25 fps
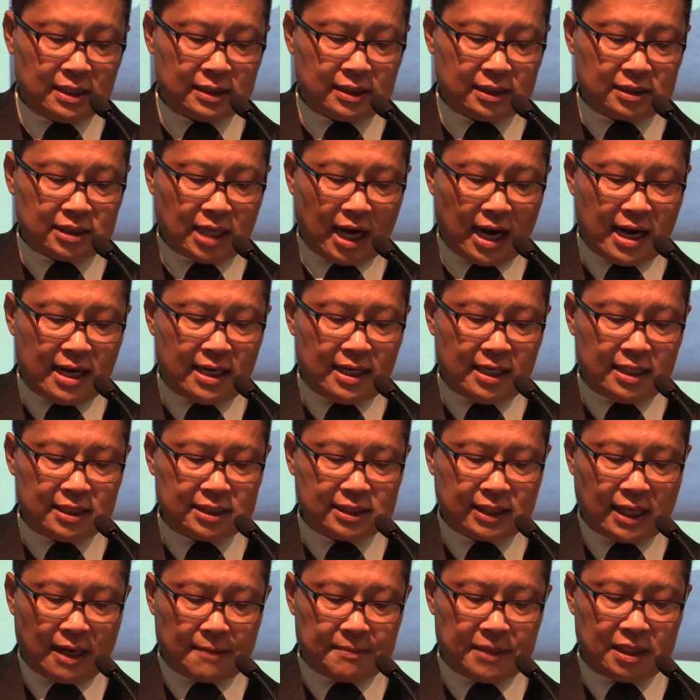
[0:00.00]
The
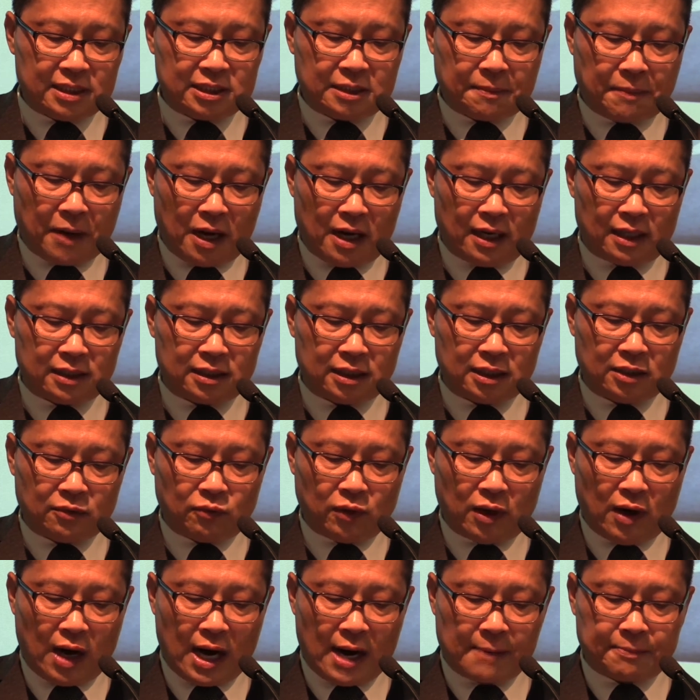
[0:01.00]
Chinese Communist Party
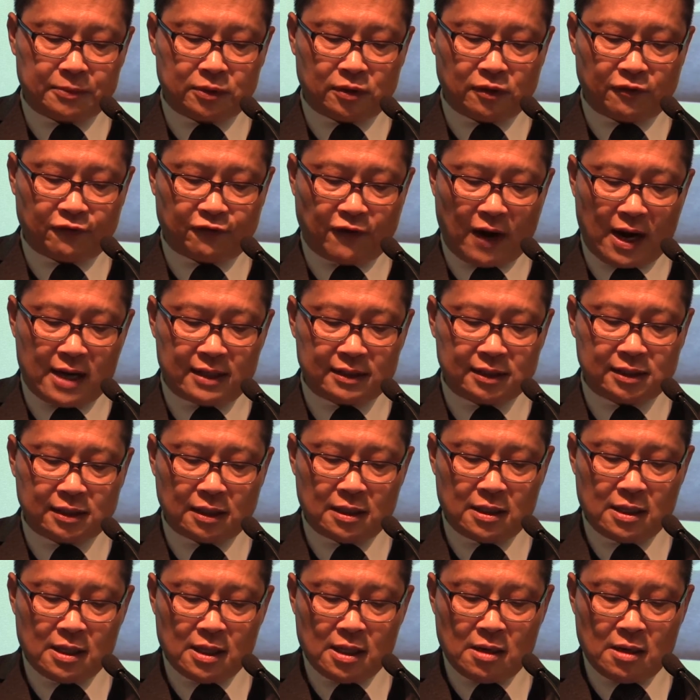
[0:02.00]
will have to find